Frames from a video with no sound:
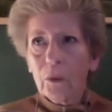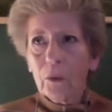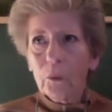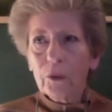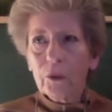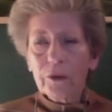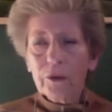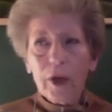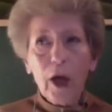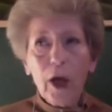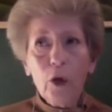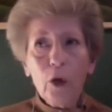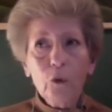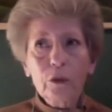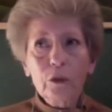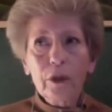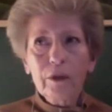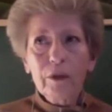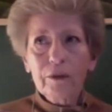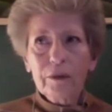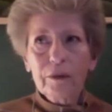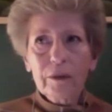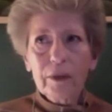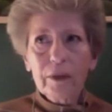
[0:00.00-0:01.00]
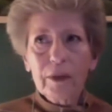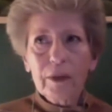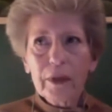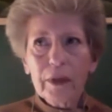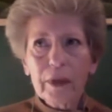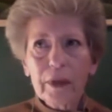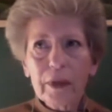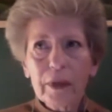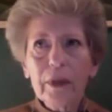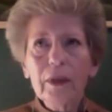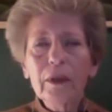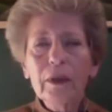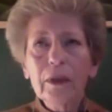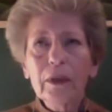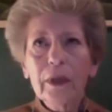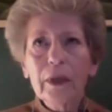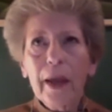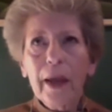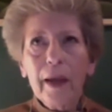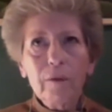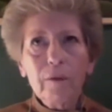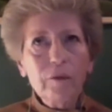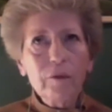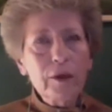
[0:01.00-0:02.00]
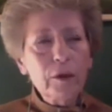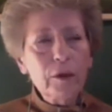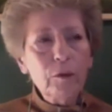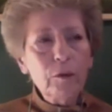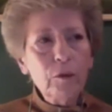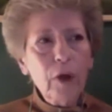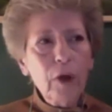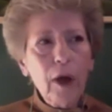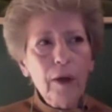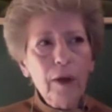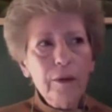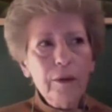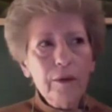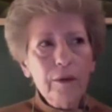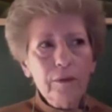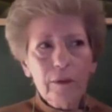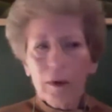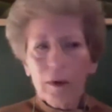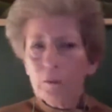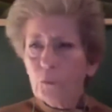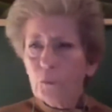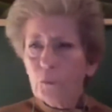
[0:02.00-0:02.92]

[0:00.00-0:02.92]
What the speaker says: without having loved